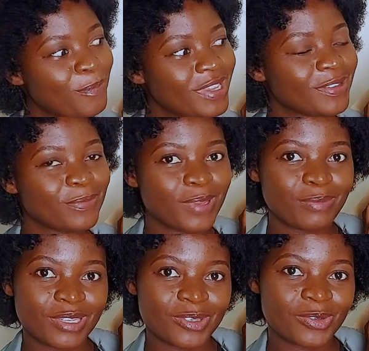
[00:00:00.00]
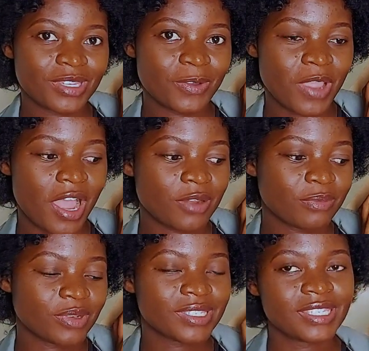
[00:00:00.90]
big baby. Today we are
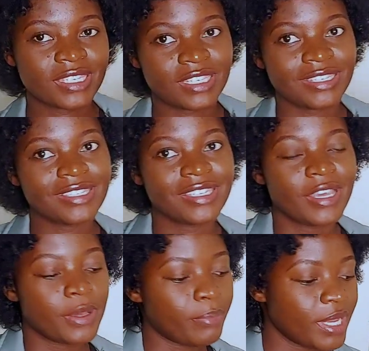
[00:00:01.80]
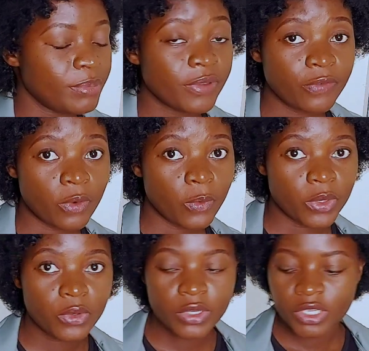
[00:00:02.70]
unboxing it. But before
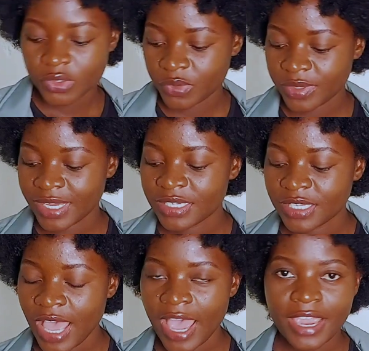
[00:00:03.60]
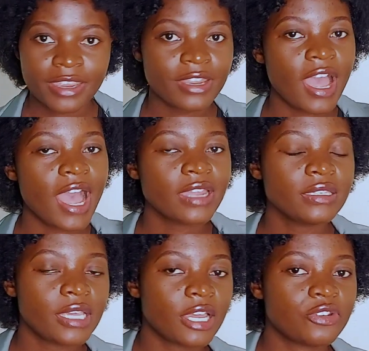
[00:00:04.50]
we go into that, I
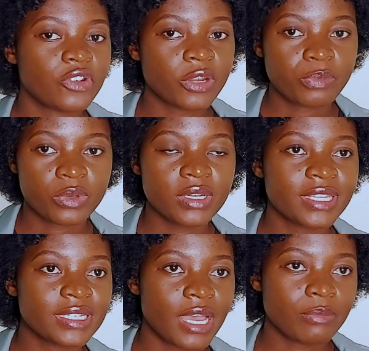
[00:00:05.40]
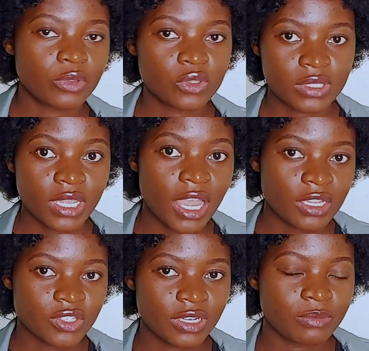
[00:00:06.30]
had a tripod that I'm using.
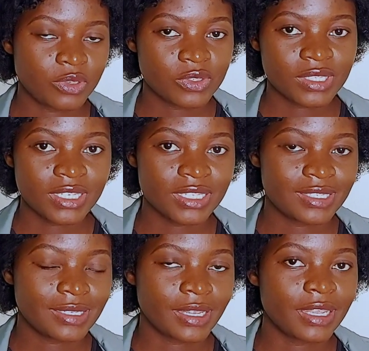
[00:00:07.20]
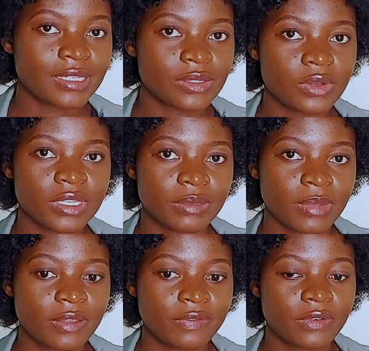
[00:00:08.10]
Actually I'm using it here. It's holding
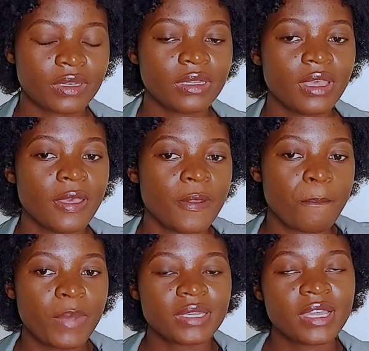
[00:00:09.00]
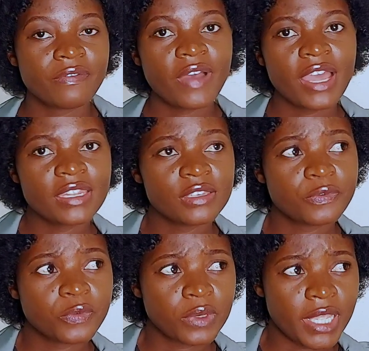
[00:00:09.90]
my phone, but I've had it
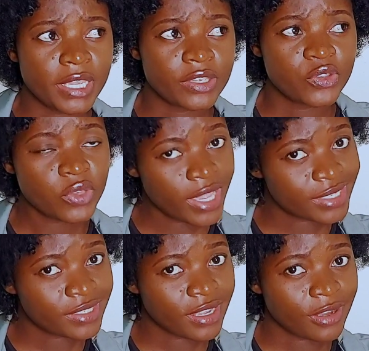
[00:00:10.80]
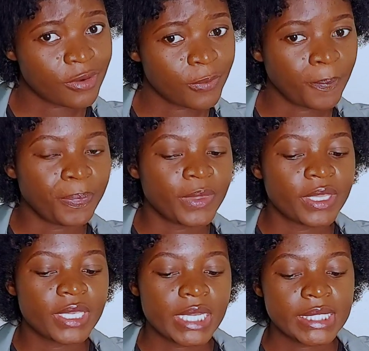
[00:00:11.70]
for like 2 years now.
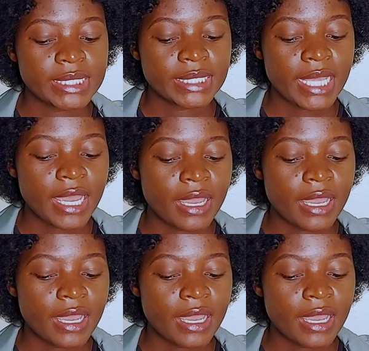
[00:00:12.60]
Yes,